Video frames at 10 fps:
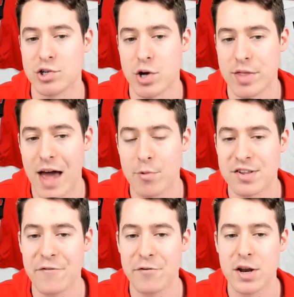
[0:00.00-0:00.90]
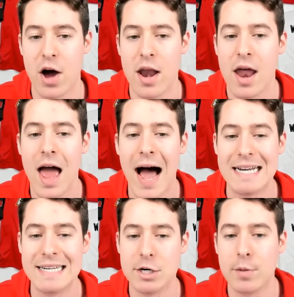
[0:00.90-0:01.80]
So that was definitely not
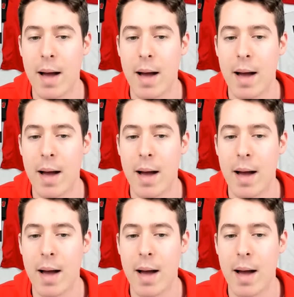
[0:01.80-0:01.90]
ideal.